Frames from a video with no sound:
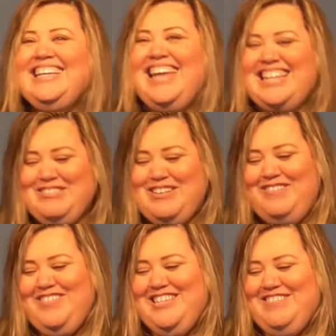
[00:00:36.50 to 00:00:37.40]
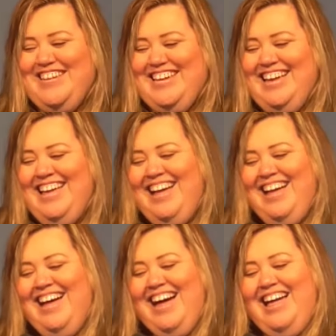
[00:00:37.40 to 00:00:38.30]
that's what I'm doing.
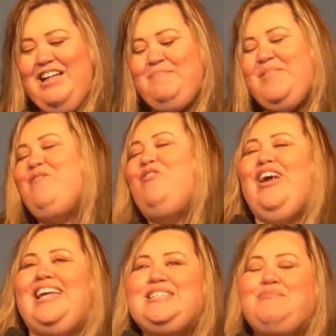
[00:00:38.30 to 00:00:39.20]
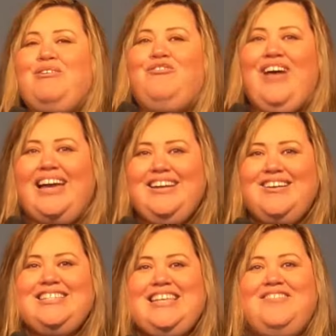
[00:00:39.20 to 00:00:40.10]
Friends, we find
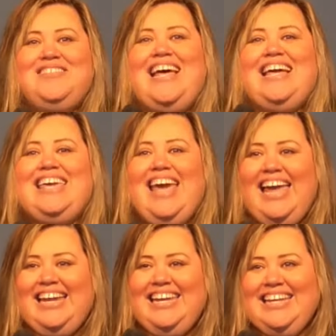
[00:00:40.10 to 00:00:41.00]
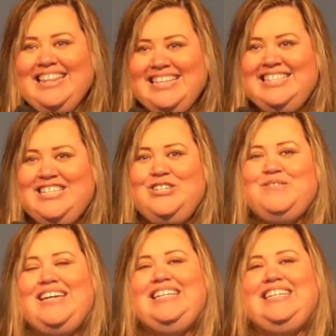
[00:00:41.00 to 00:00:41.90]
ourselves again in this
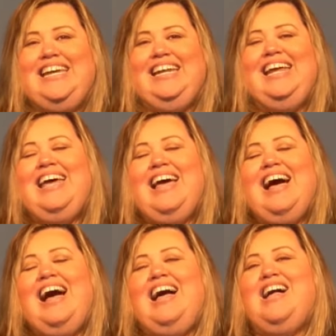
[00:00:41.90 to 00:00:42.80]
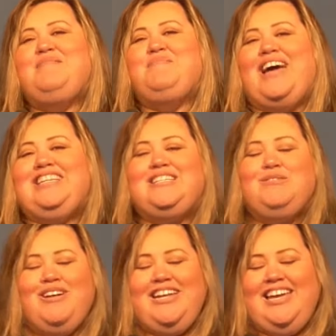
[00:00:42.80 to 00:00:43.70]
situation. I just
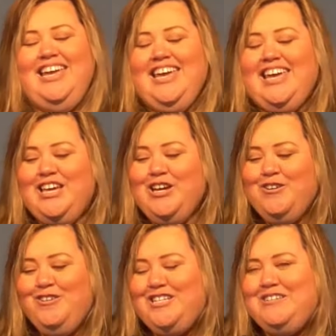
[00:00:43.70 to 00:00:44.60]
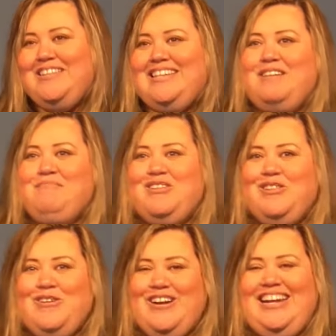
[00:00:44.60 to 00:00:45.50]
want to encourage you in the name of the
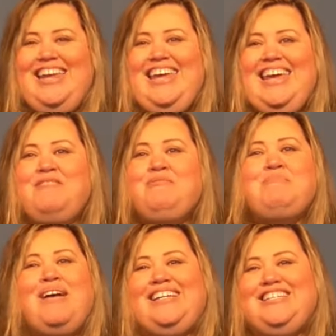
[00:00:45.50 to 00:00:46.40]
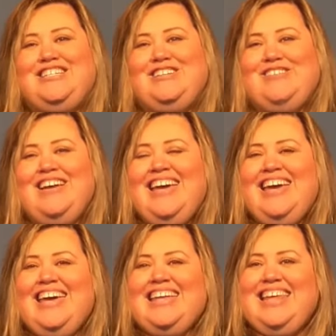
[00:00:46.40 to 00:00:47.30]
Lord and remind you
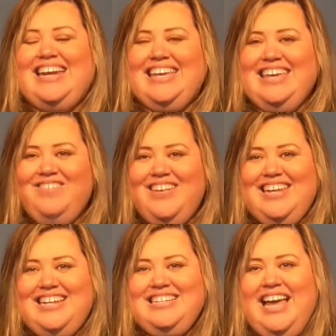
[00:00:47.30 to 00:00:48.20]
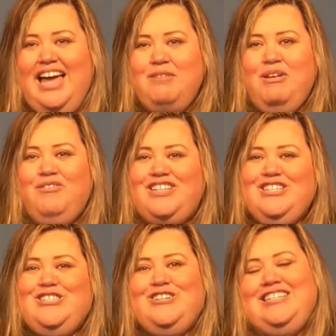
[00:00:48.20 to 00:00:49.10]
that even in time of
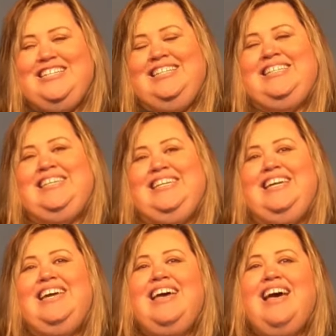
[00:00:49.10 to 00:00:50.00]
uncertainty,